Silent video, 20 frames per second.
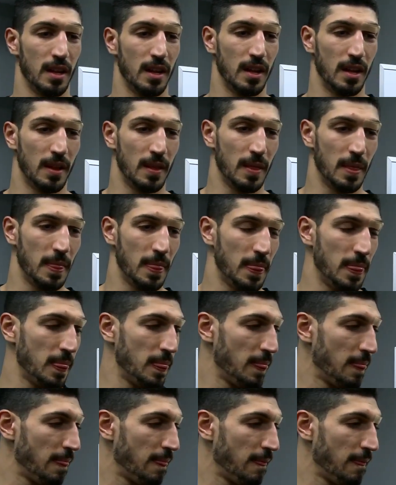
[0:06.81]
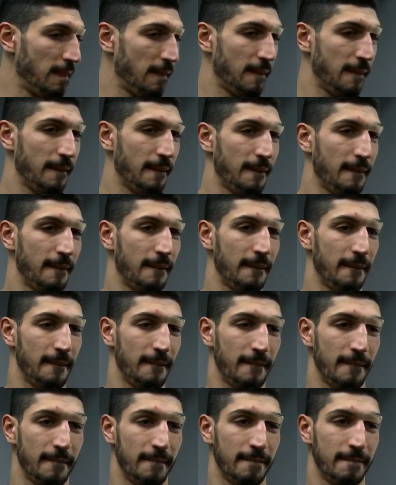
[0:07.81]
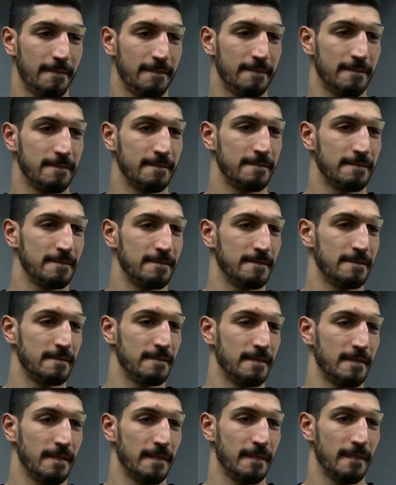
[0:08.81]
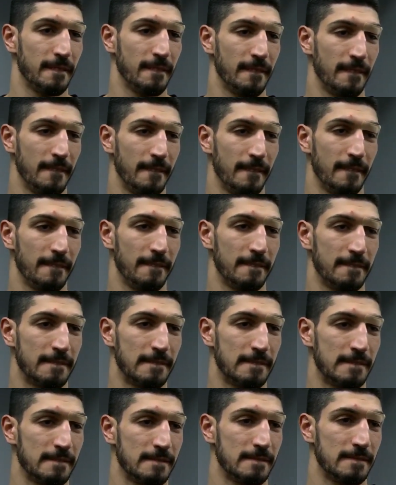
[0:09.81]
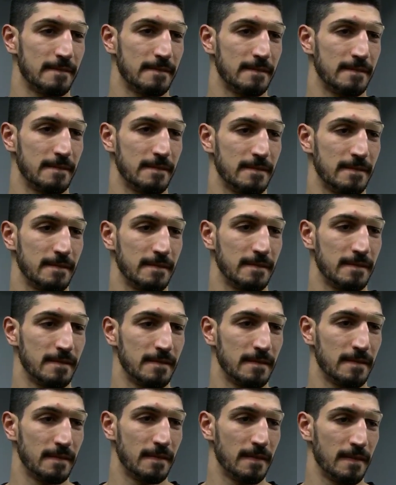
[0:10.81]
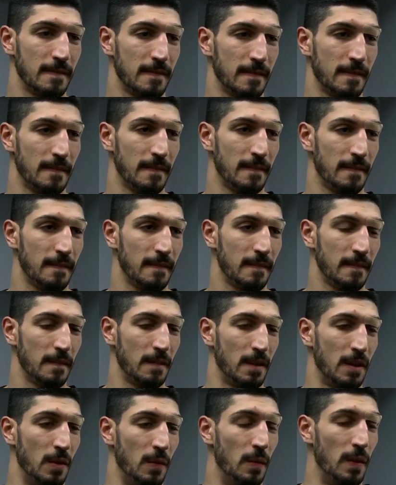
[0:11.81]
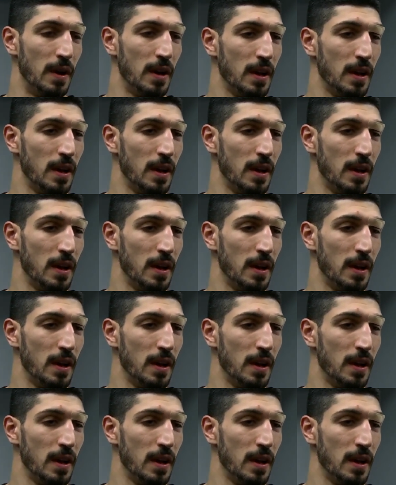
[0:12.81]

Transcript: Kanter, who has been a major advocate for free speech and against what many have called Chinese slave labor,